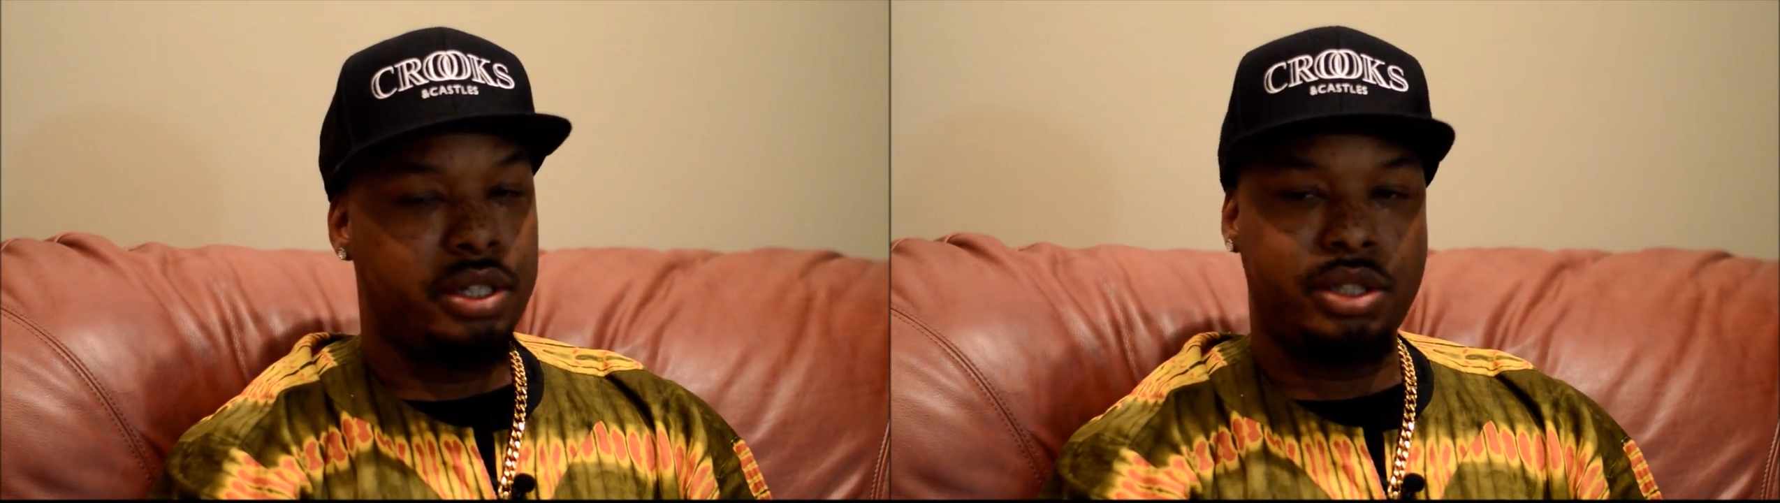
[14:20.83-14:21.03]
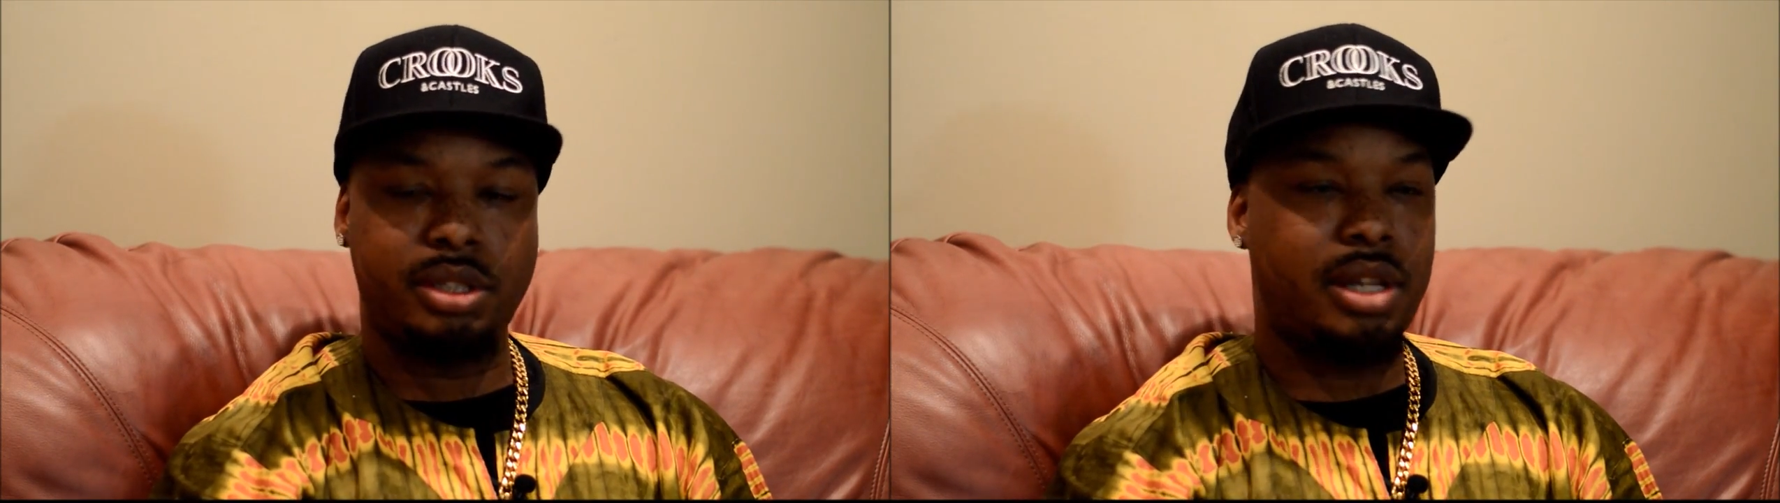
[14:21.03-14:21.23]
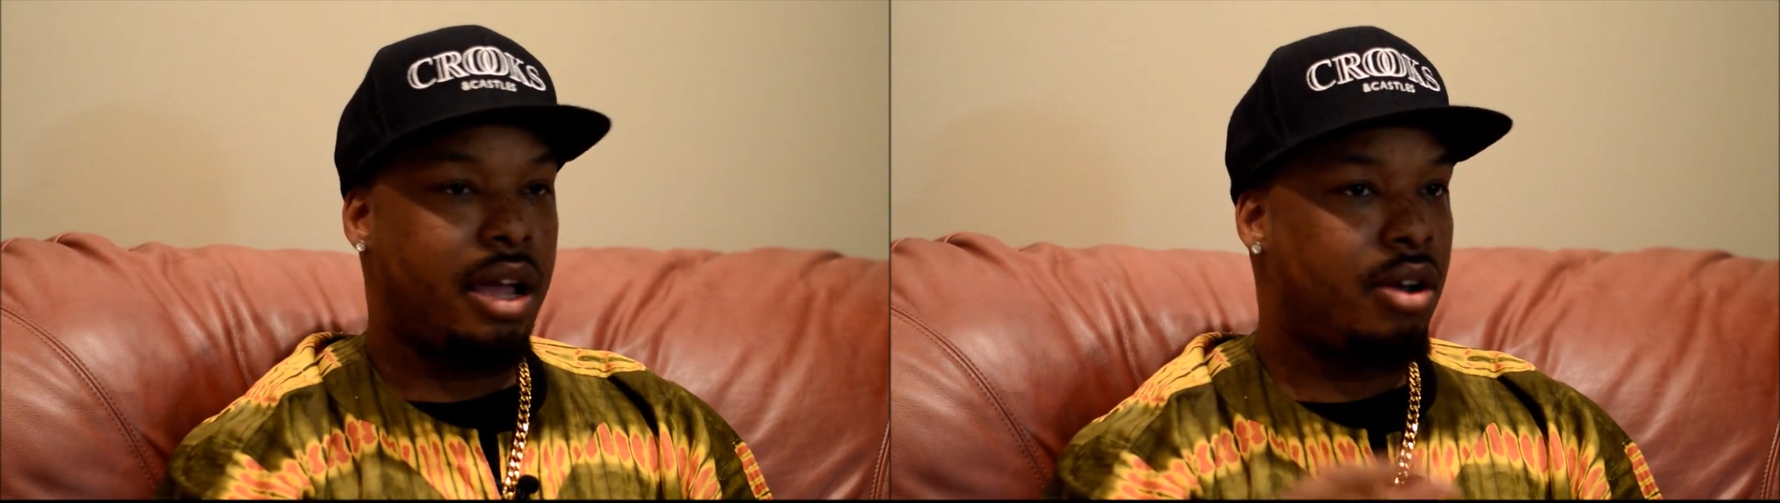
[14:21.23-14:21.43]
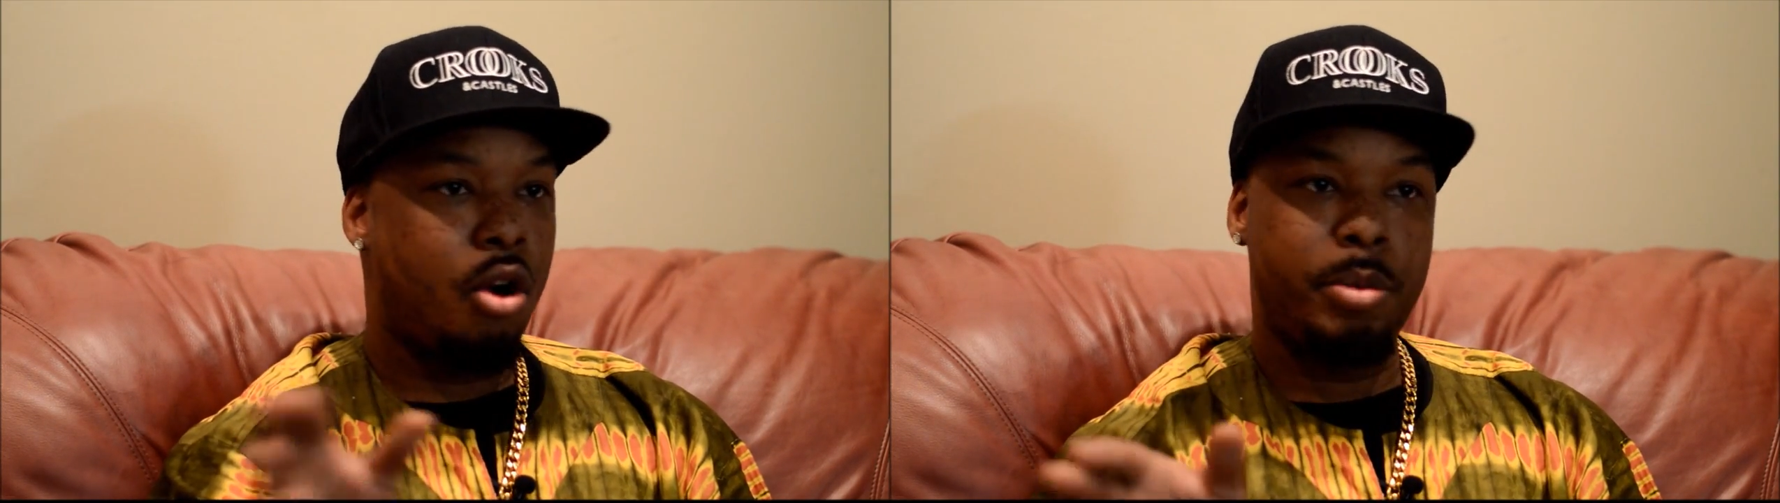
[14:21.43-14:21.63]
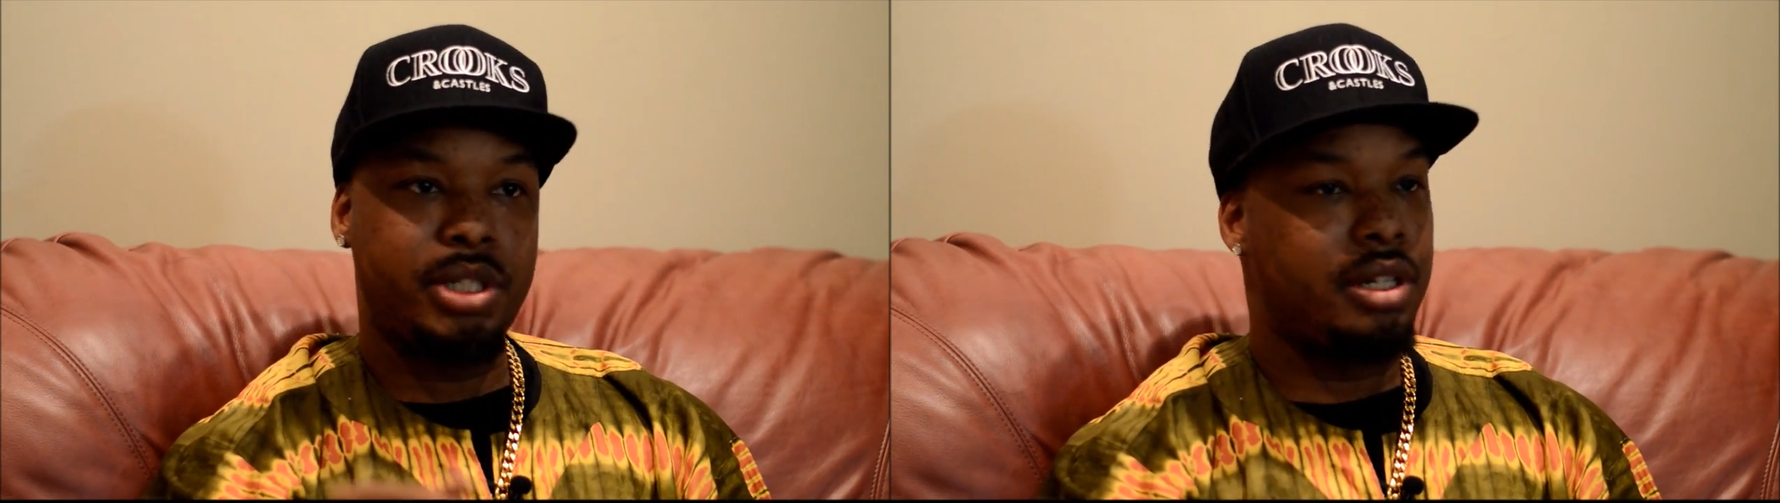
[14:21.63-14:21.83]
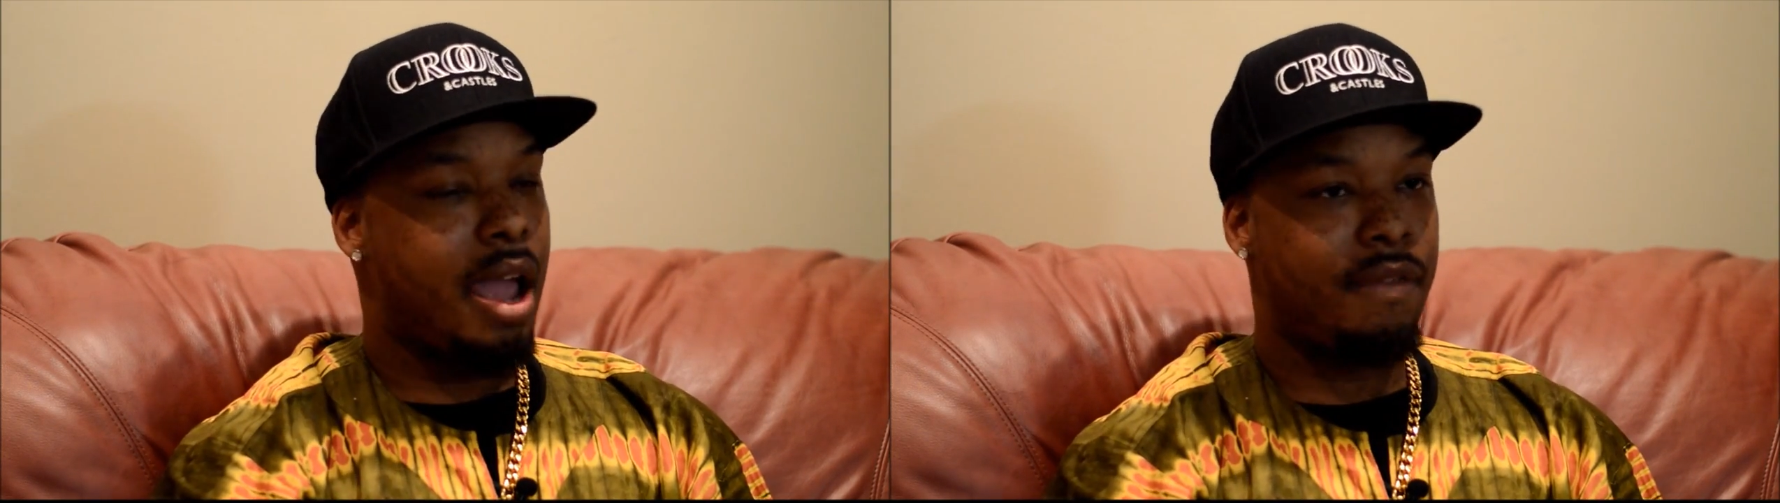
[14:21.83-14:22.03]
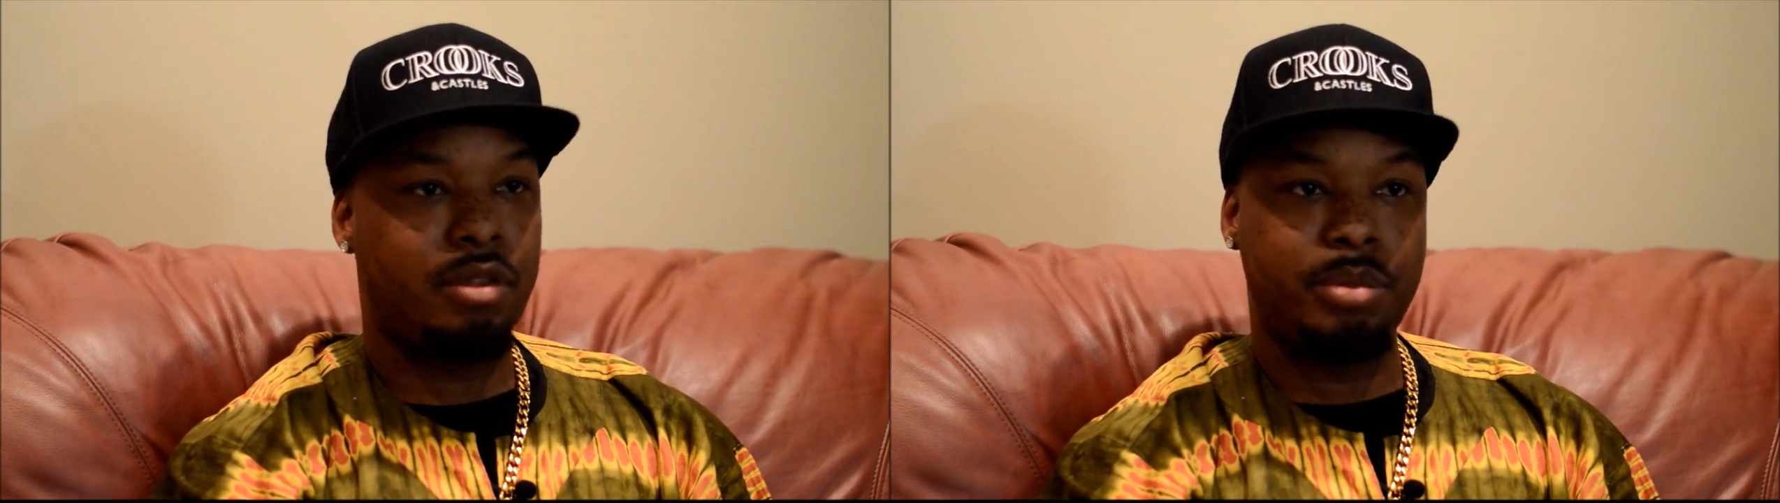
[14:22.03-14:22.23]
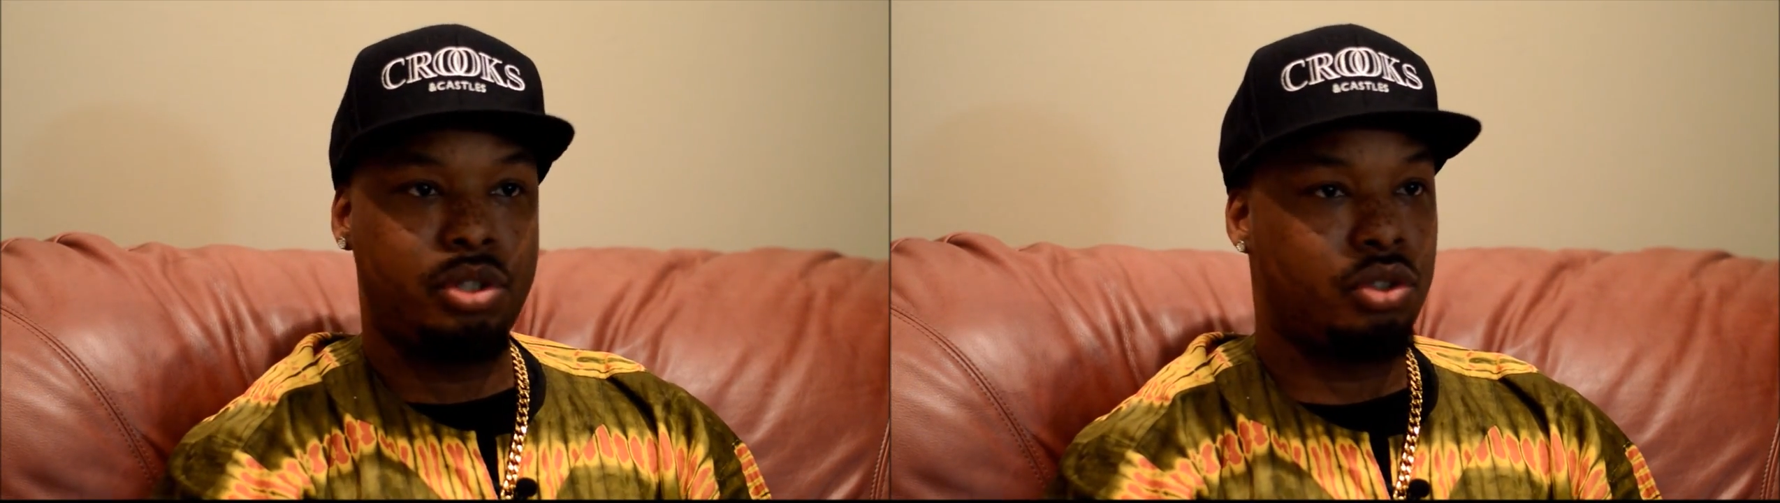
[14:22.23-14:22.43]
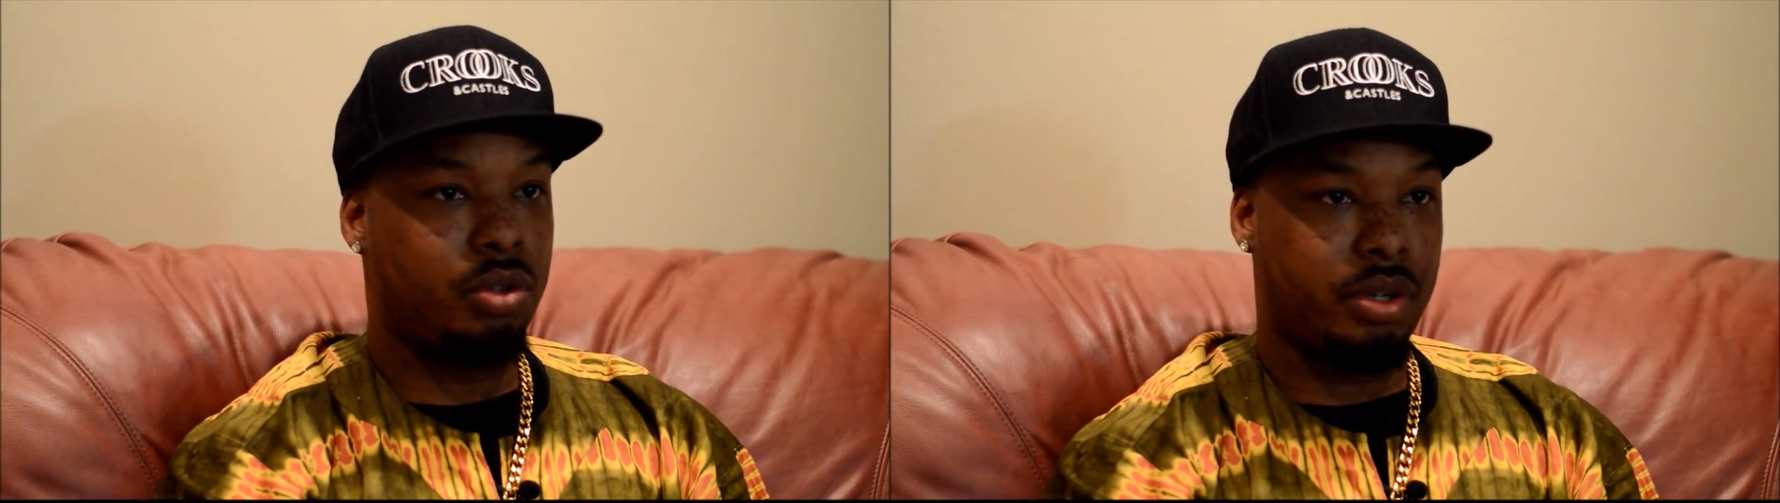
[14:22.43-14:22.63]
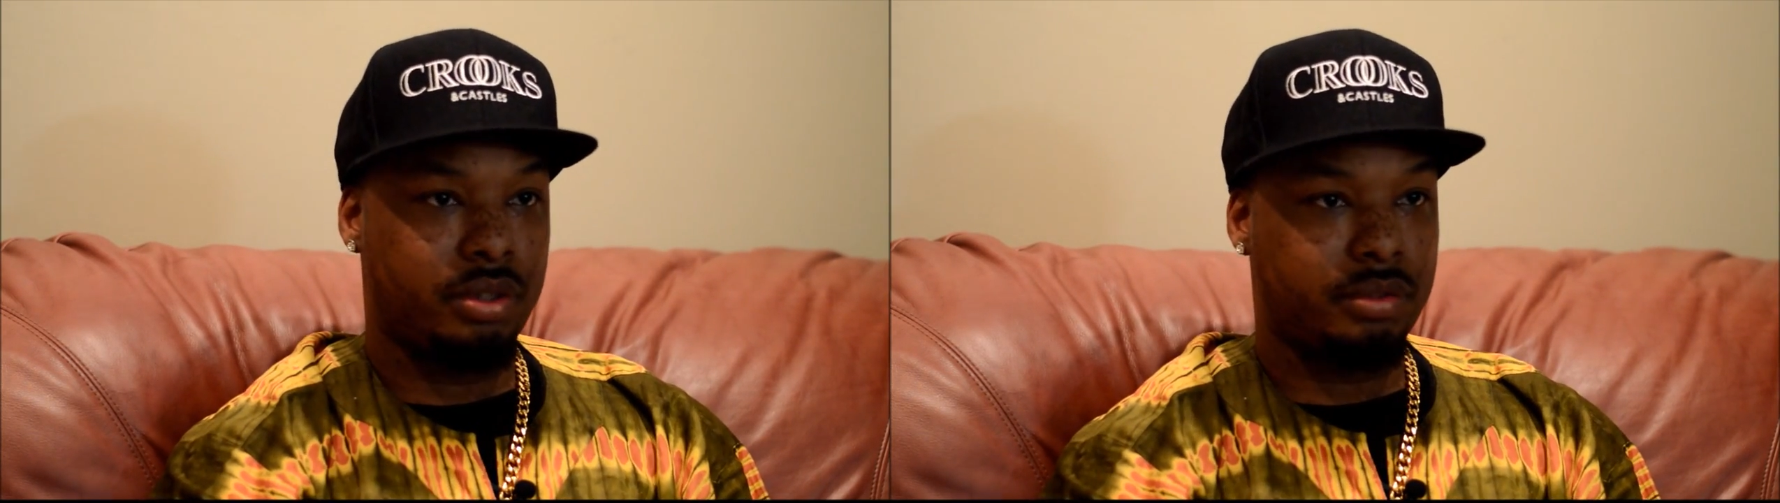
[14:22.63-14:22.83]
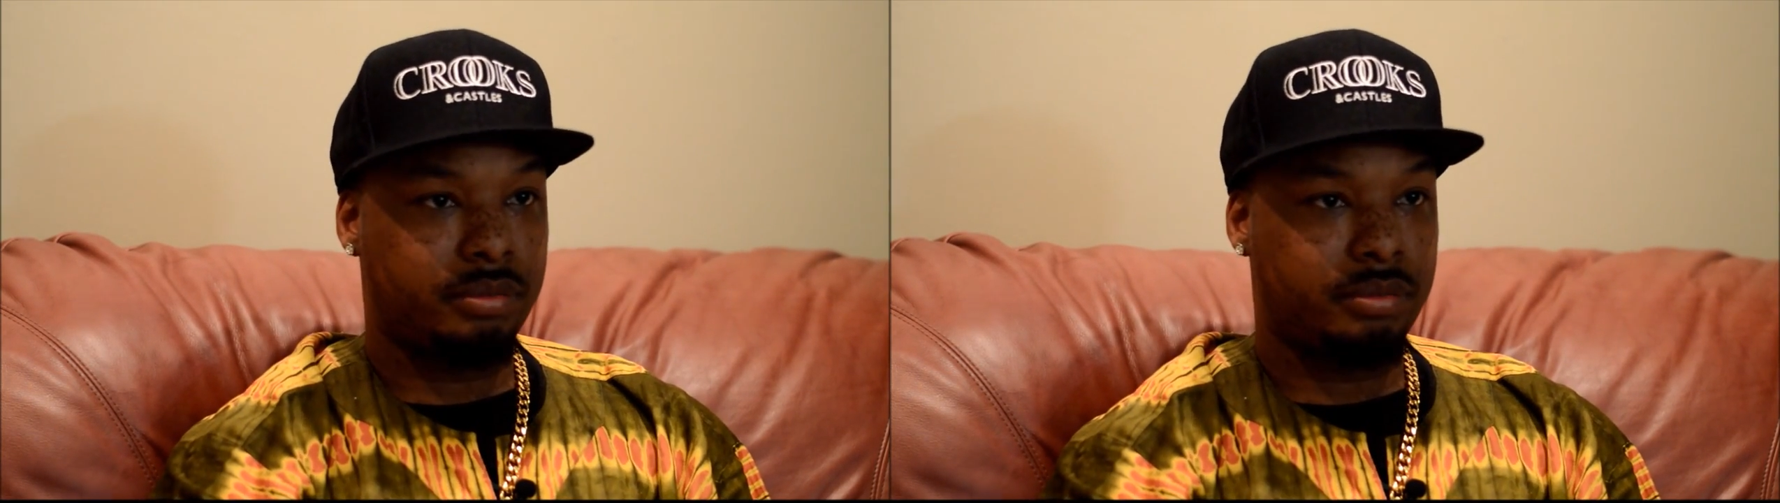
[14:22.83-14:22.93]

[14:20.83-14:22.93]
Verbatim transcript: Just like Kobe didn't have to be Jordan.